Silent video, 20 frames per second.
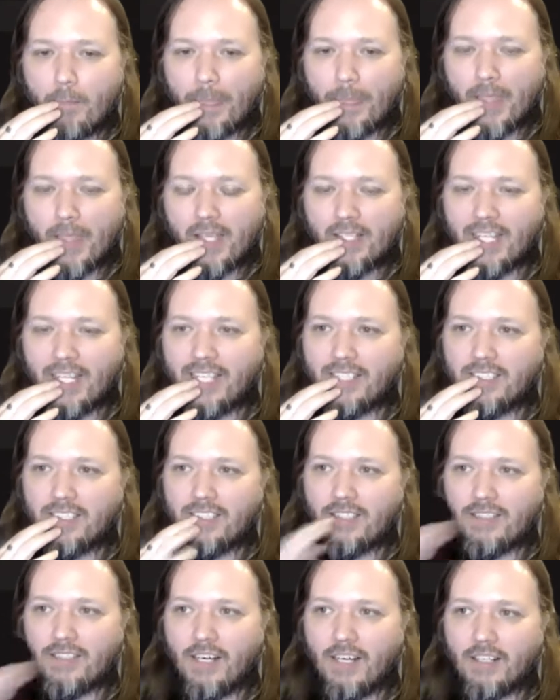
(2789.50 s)
Like
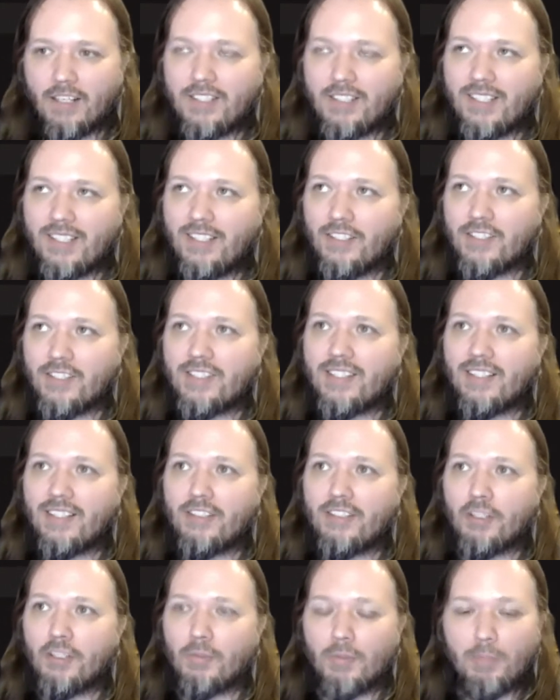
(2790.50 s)
our teal
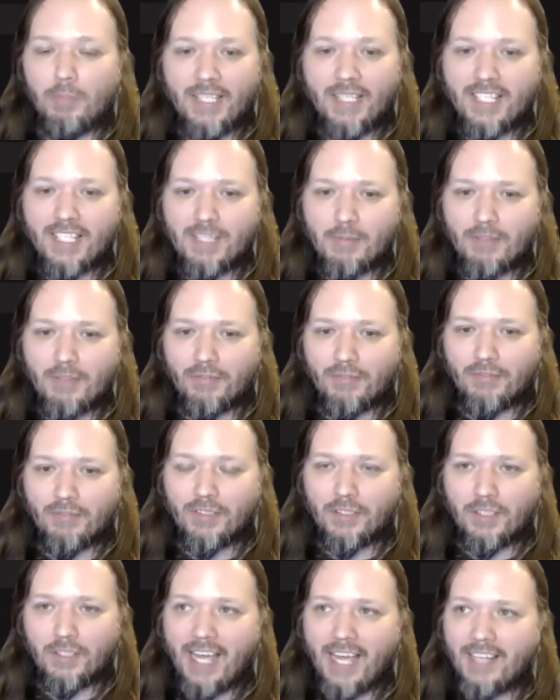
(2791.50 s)
cylinder replacement
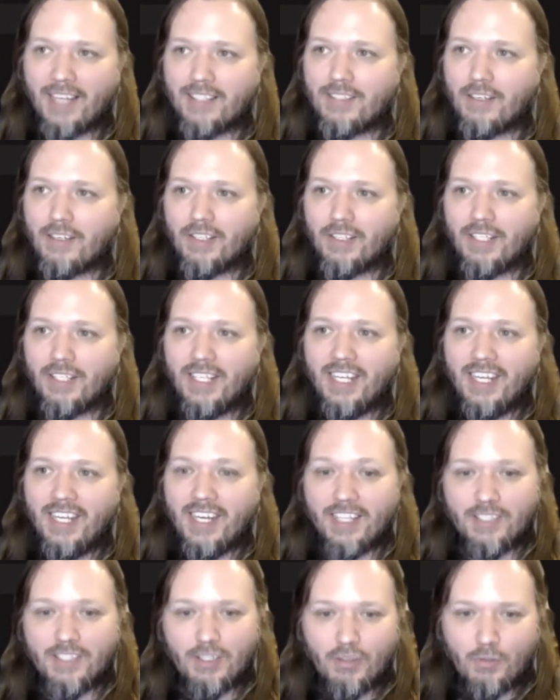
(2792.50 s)
for Exxon,
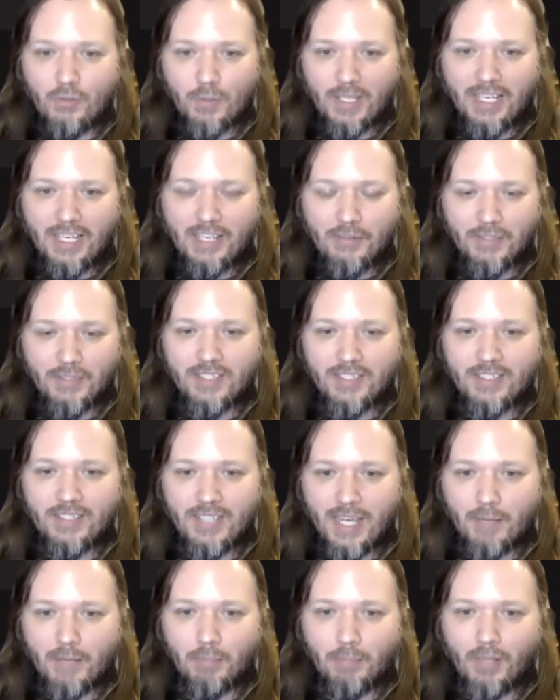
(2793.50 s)
it's a
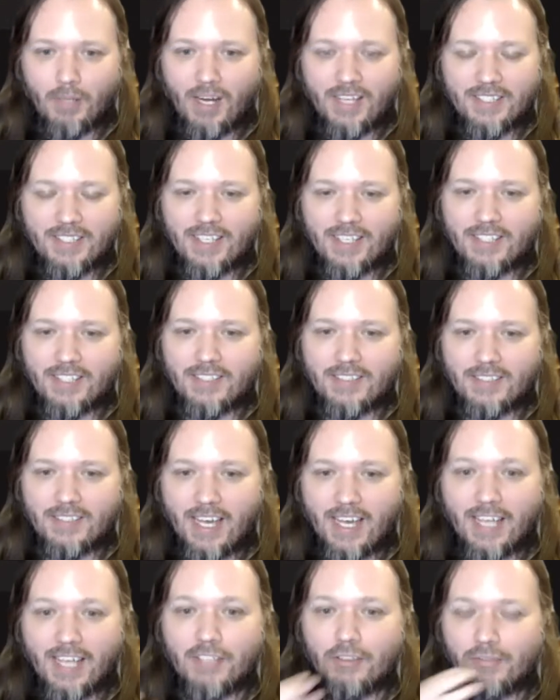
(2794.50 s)
300-step process,
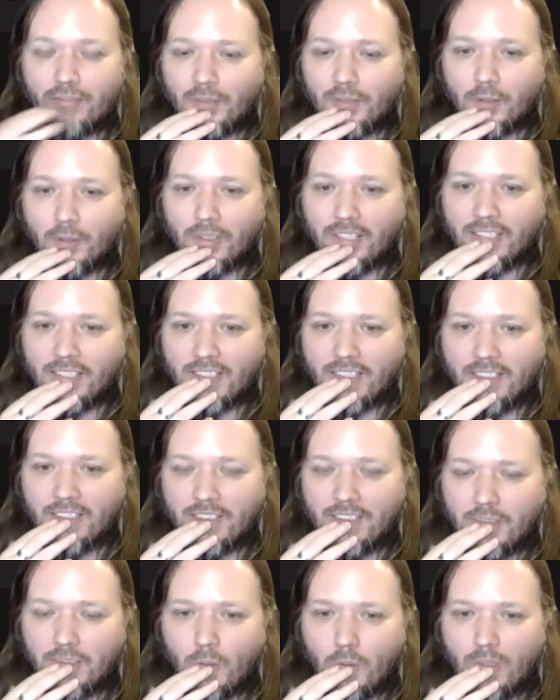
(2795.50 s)
hydrofluoric
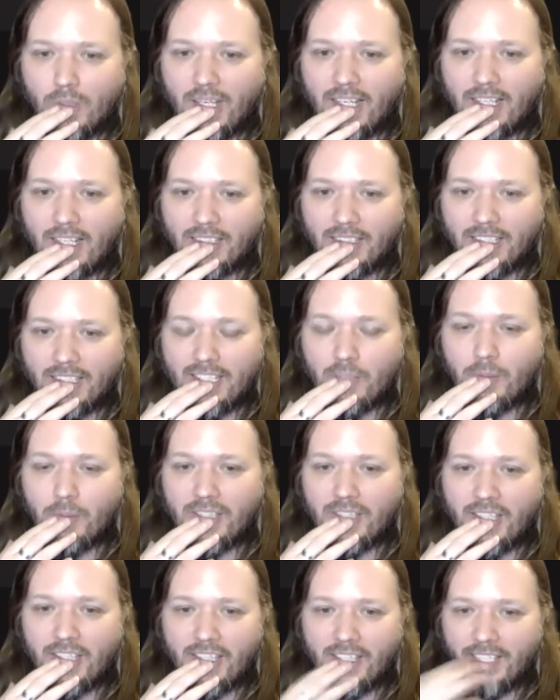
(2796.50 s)

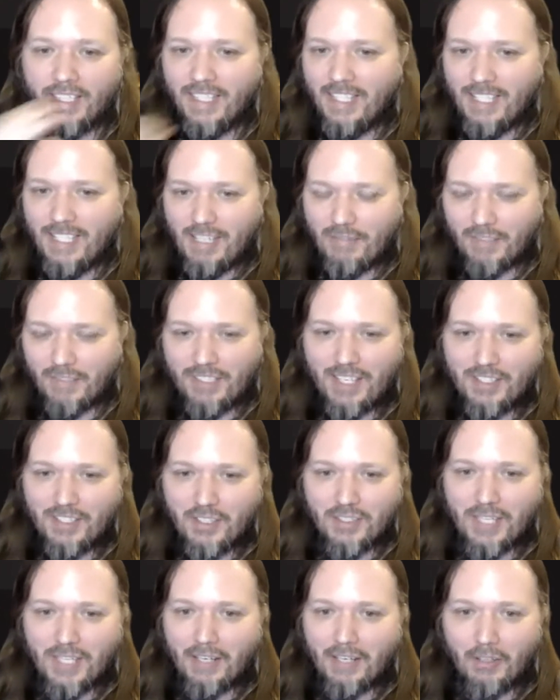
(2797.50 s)
liquid that if it
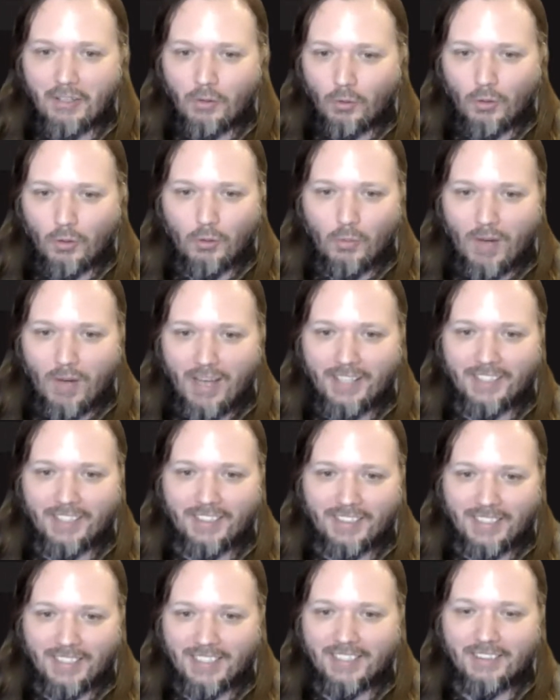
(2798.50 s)
touches air or
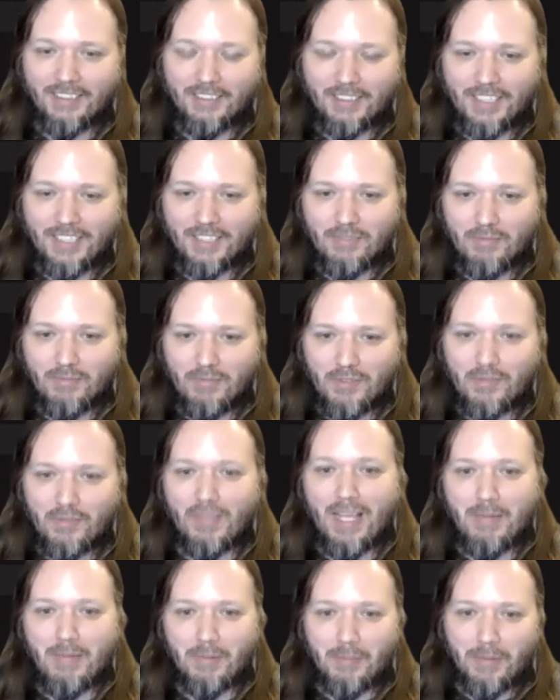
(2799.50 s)
water, it's
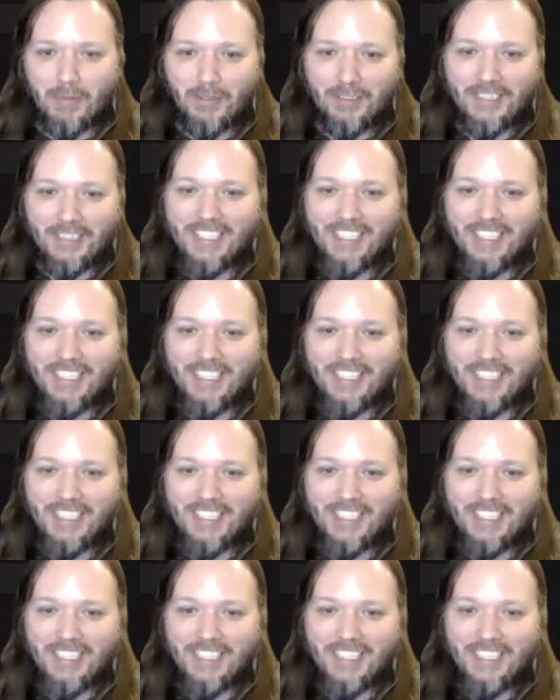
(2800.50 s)
flammable,